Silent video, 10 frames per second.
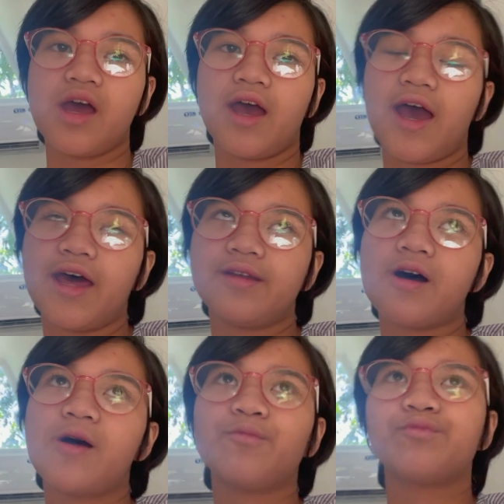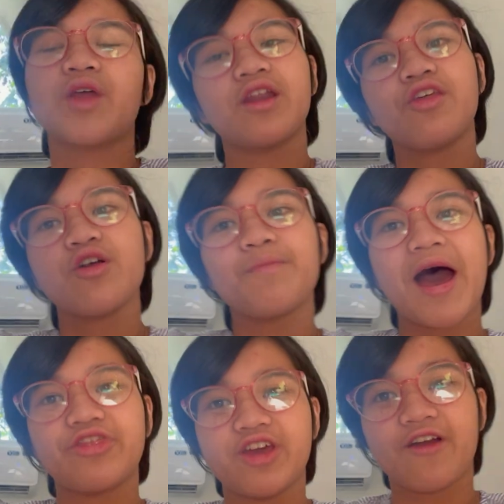And another
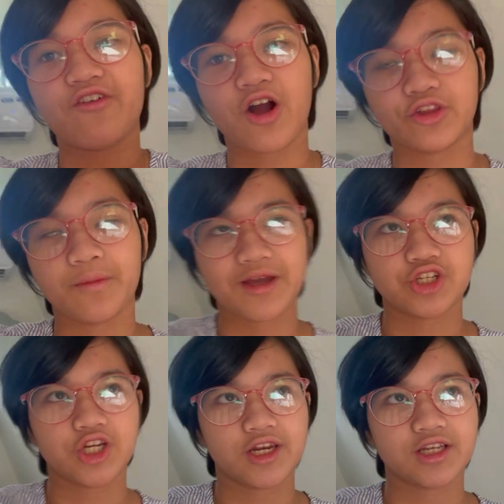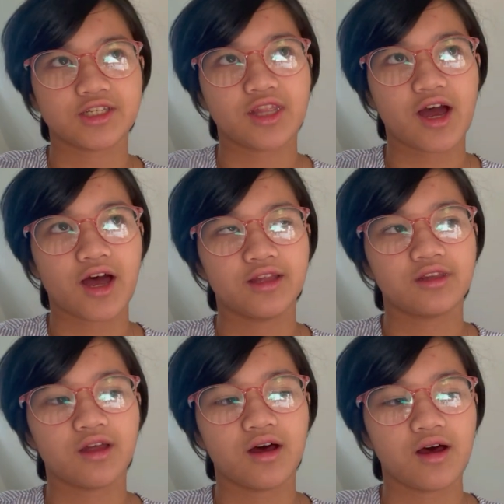bad thing I forgot to mention is that
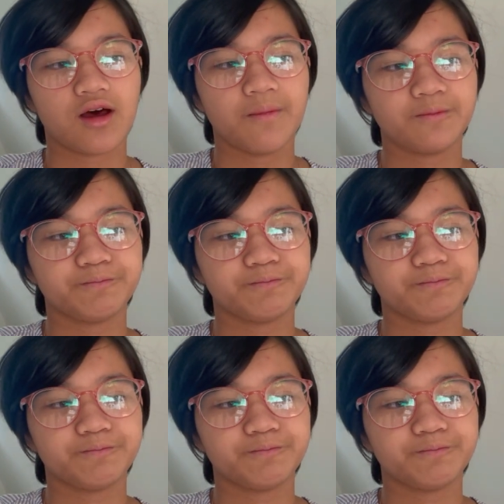the